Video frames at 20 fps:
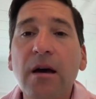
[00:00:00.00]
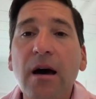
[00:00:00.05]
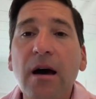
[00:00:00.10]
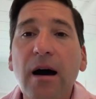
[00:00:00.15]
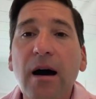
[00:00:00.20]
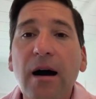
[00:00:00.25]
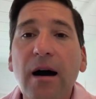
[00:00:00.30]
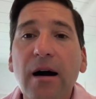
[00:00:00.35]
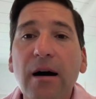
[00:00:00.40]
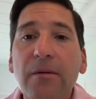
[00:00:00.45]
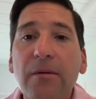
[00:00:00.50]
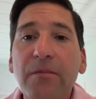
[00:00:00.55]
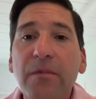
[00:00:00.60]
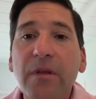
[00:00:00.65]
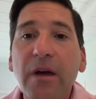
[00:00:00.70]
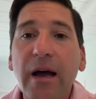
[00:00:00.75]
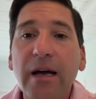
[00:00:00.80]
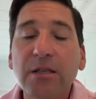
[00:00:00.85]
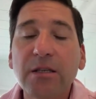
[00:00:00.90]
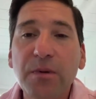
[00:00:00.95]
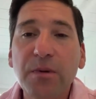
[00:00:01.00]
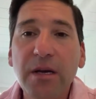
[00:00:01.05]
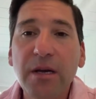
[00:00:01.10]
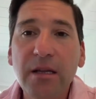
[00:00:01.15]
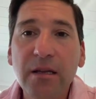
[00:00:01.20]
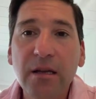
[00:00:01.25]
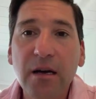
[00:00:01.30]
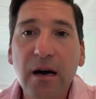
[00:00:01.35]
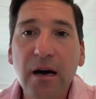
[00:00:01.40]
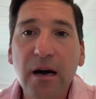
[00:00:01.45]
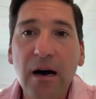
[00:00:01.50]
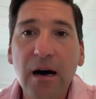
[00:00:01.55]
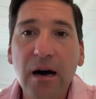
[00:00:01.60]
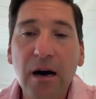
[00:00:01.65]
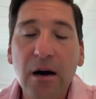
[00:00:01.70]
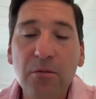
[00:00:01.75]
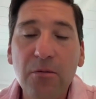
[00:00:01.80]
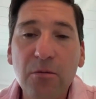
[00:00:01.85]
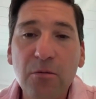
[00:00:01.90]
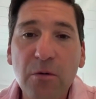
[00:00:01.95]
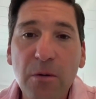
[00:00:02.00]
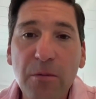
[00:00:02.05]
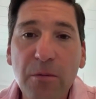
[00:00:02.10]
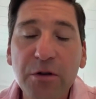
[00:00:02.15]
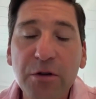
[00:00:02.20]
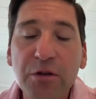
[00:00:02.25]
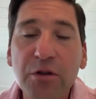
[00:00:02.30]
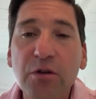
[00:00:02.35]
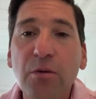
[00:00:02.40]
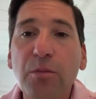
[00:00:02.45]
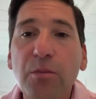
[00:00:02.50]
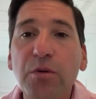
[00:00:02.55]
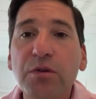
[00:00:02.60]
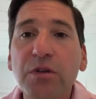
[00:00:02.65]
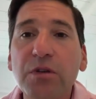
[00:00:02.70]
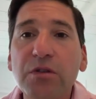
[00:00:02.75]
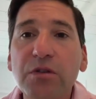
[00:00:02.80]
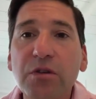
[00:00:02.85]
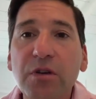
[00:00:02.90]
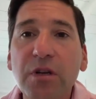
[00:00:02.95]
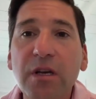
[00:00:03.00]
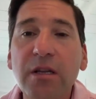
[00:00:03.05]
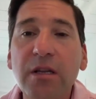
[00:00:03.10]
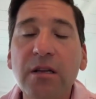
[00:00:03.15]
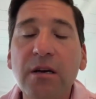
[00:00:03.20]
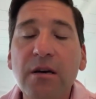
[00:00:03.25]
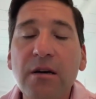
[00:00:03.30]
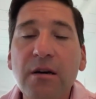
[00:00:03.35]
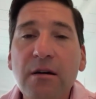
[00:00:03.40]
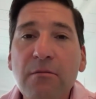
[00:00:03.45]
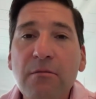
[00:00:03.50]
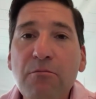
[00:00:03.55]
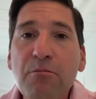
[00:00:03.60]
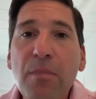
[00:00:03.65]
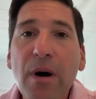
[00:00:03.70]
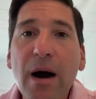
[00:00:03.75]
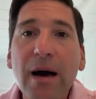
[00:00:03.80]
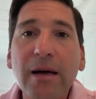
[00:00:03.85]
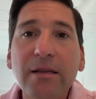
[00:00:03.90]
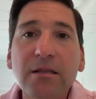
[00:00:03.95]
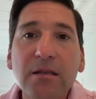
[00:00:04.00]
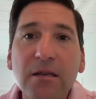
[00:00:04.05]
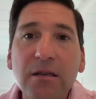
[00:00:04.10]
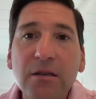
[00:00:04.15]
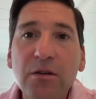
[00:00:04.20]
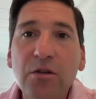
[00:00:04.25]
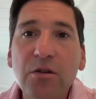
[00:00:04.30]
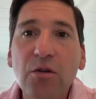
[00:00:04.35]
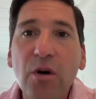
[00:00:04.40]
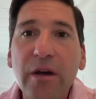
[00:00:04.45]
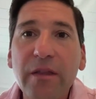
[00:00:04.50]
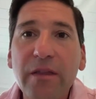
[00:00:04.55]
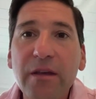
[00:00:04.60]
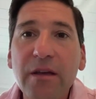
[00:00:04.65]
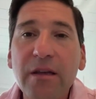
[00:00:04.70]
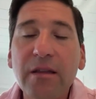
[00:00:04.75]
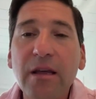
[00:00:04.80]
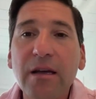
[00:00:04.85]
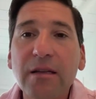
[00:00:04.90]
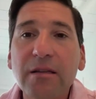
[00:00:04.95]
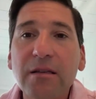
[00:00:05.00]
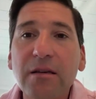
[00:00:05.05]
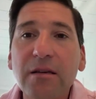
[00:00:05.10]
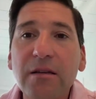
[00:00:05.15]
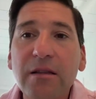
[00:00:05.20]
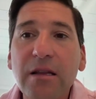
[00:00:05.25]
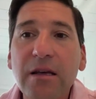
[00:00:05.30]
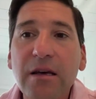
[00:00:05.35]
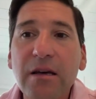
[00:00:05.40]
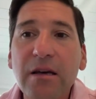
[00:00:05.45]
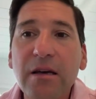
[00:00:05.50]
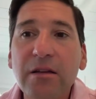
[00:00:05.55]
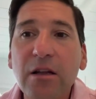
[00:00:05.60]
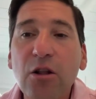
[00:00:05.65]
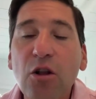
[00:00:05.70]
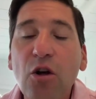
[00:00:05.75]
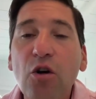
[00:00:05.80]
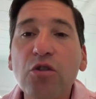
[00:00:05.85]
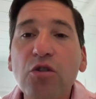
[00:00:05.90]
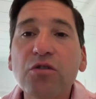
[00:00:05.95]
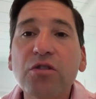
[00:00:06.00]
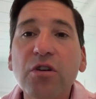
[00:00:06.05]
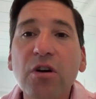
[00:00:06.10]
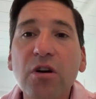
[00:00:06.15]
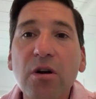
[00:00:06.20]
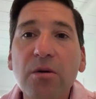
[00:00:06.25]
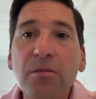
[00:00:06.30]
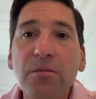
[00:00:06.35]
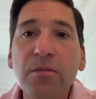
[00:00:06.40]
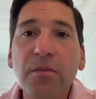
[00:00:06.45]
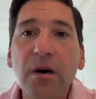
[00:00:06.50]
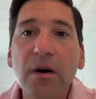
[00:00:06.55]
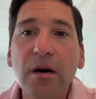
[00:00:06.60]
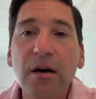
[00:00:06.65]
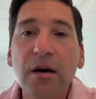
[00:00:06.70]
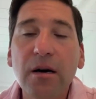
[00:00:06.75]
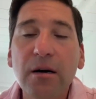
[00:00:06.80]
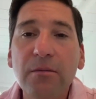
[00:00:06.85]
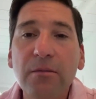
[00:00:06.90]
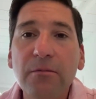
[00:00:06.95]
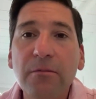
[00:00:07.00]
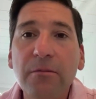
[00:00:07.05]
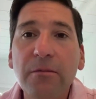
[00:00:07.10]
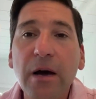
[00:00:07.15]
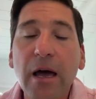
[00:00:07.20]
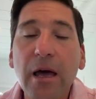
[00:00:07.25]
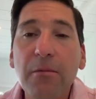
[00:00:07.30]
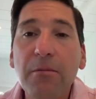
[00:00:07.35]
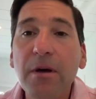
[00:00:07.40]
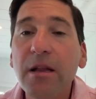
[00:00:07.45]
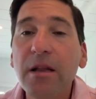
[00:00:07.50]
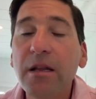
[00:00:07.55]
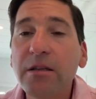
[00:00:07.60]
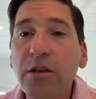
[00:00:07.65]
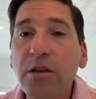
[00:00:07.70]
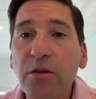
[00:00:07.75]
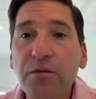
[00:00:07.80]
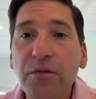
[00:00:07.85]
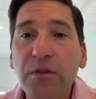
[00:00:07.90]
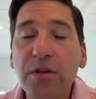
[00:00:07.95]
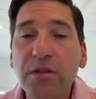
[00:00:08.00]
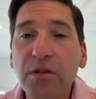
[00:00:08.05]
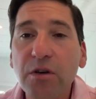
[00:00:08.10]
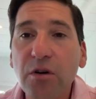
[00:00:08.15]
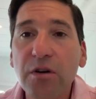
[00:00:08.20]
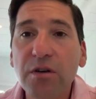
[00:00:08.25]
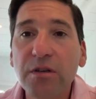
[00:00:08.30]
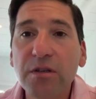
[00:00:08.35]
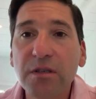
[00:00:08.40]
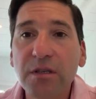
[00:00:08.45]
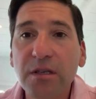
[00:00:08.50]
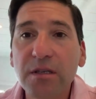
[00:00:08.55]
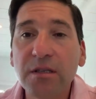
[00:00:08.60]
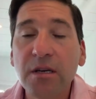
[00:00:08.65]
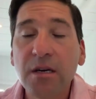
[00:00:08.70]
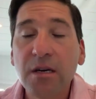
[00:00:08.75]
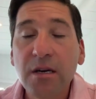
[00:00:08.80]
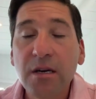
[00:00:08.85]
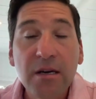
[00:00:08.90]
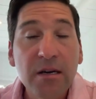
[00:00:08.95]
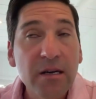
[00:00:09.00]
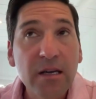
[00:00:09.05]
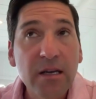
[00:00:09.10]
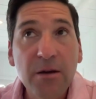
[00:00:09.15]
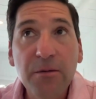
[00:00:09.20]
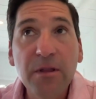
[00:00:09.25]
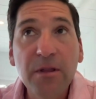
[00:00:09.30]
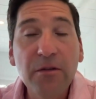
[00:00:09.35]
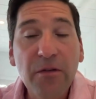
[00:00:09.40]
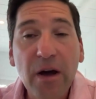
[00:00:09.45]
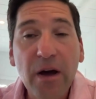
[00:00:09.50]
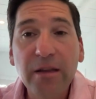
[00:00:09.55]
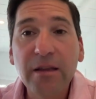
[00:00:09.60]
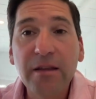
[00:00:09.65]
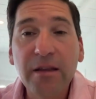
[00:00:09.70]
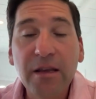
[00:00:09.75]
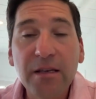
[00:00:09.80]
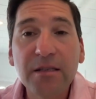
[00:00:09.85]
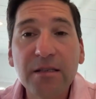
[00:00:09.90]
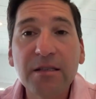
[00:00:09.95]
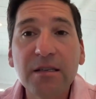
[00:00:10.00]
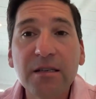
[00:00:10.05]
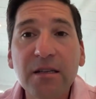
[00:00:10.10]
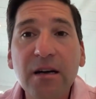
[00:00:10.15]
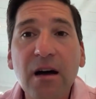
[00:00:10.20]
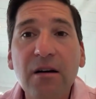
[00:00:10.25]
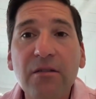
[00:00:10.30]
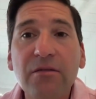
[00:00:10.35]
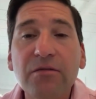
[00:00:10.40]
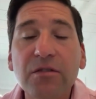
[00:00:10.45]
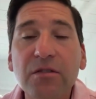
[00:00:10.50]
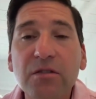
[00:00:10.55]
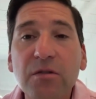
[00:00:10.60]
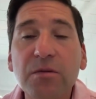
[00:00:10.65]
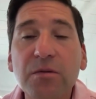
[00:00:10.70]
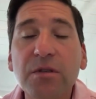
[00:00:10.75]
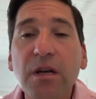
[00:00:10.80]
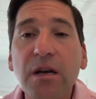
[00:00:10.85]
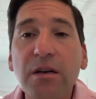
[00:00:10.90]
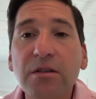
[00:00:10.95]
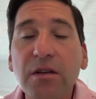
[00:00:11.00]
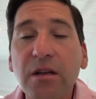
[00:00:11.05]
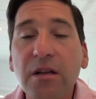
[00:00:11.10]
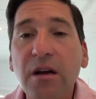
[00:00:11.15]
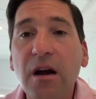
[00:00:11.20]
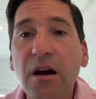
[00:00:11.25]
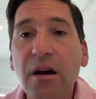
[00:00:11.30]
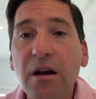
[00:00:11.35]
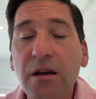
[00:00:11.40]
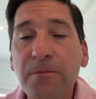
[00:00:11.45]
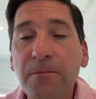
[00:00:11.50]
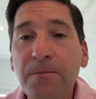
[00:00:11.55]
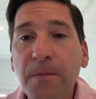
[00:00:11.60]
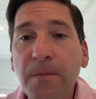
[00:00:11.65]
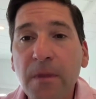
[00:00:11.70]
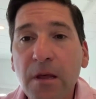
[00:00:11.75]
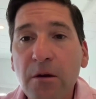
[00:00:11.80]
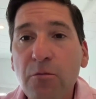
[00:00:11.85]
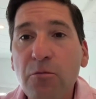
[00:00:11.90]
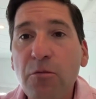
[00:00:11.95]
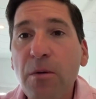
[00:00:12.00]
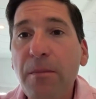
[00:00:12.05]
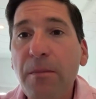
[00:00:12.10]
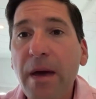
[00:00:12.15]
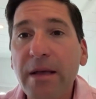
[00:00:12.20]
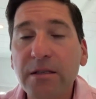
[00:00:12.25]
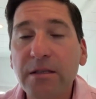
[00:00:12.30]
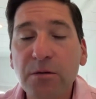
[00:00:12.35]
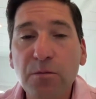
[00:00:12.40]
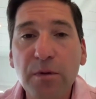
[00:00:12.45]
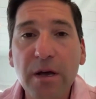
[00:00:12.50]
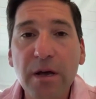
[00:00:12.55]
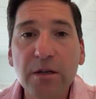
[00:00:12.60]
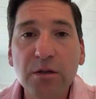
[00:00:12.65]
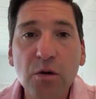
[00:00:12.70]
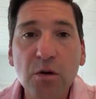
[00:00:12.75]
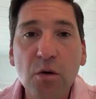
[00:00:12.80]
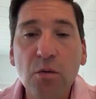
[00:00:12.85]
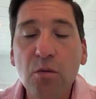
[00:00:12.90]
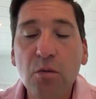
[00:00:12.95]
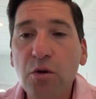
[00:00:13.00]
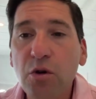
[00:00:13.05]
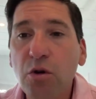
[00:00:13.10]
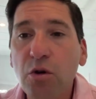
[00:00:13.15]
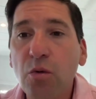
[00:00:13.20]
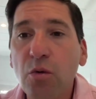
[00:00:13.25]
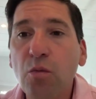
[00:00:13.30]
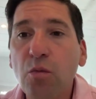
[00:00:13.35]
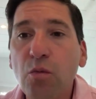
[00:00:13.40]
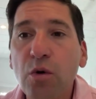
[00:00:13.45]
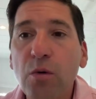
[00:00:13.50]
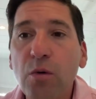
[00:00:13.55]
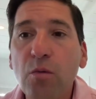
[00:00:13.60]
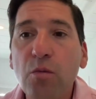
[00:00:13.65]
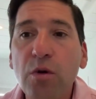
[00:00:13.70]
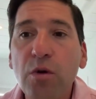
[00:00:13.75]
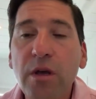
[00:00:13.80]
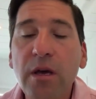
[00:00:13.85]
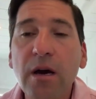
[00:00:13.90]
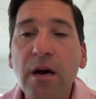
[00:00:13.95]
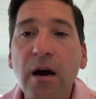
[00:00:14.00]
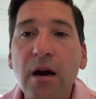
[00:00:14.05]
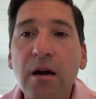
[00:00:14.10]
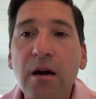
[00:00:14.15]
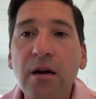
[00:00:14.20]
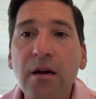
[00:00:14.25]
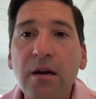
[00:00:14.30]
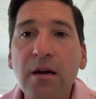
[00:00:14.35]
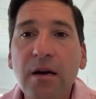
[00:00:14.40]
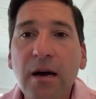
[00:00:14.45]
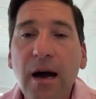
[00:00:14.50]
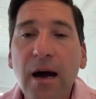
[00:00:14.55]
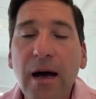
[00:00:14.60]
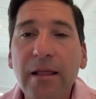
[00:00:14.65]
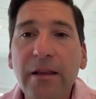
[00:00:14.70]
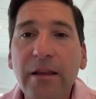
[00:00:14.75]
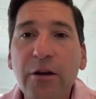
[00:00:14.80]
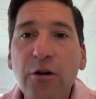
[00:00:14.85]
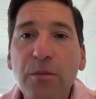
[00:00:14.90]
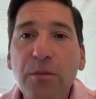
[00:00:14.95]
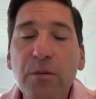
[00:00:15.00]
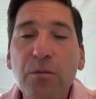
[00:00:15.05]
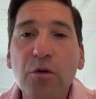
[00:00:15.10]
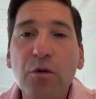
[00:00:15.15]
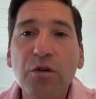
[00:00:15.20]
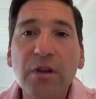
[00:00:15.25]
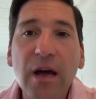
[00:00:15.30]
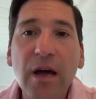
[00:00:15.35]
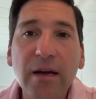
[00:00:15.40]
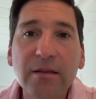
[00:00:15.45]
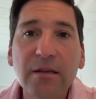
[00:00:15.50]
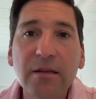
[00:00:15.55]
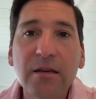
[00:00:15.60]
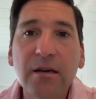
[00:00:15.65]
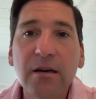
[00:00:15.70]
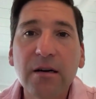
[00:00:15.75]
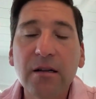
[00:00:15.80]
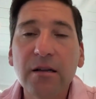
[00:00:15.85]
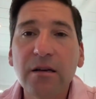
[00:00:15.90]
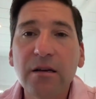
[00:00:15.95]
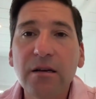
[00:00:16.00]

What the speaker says: There has been a revision of positioning, but I think that the long term viability of these currencies, given the fact that they still have substantial carry, remains in place. So we are a little bit more tactical